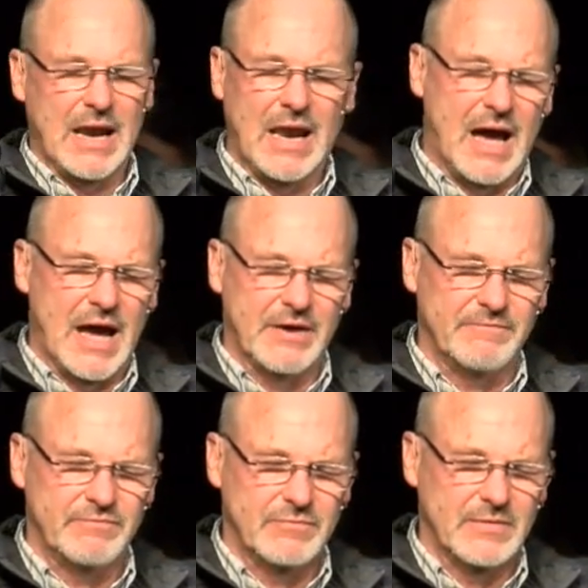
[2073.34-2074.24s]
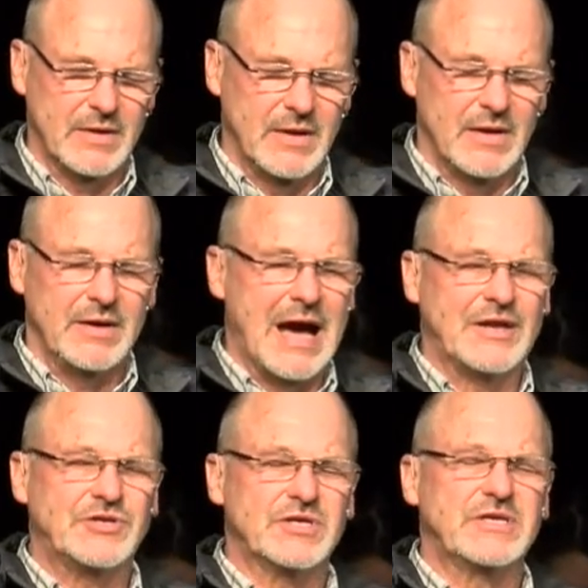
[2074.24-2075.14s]
life.
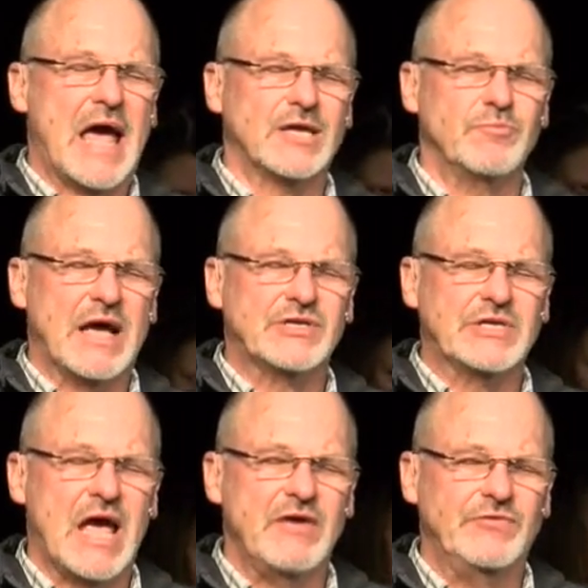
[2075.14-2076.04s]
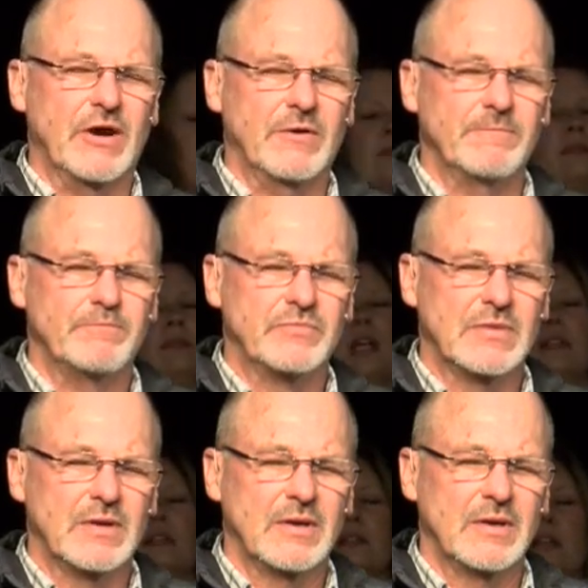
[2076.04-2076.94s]
Not just as my Savior,
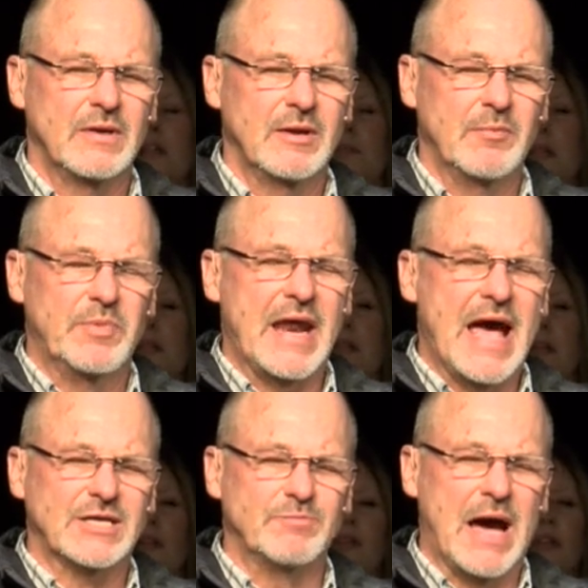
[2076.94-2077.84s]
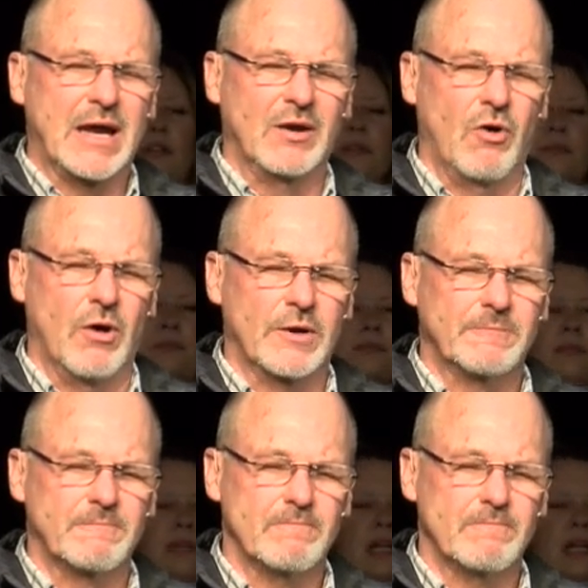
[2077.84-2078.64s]
but as my Lord.